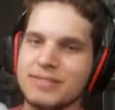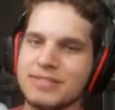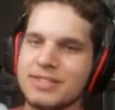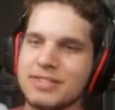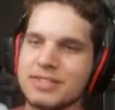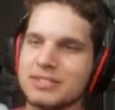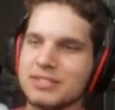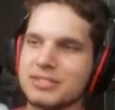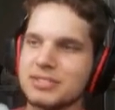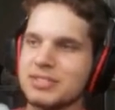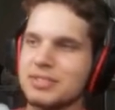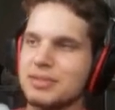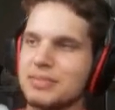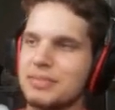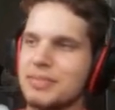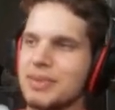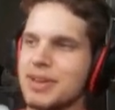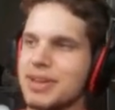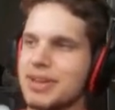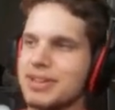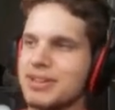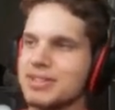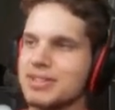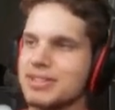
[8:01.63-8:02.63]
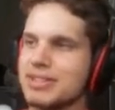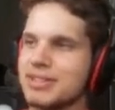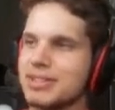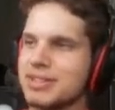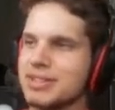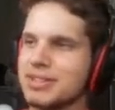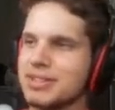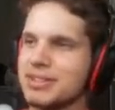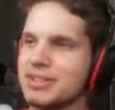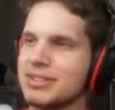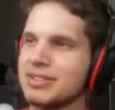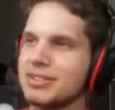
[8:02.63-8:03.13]
just looks amazing.
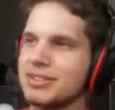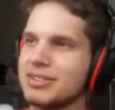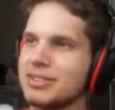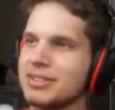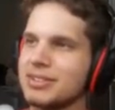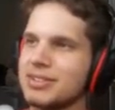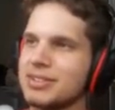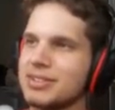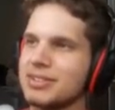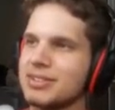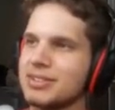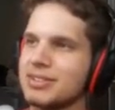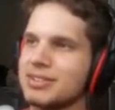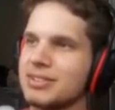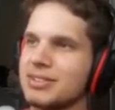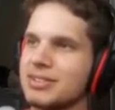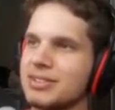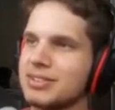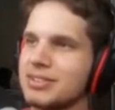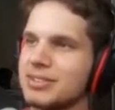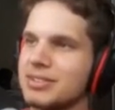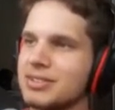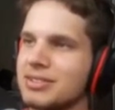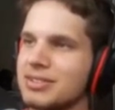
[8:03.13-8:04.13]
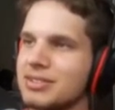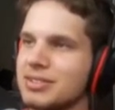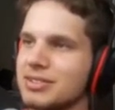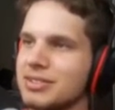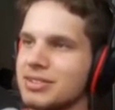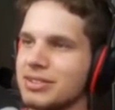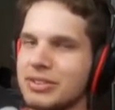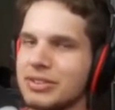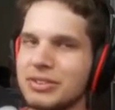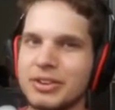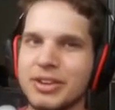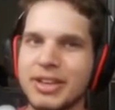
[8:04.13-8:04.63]

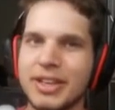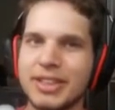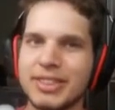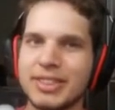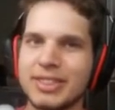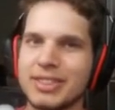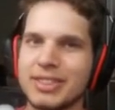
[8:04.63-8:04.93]
Look at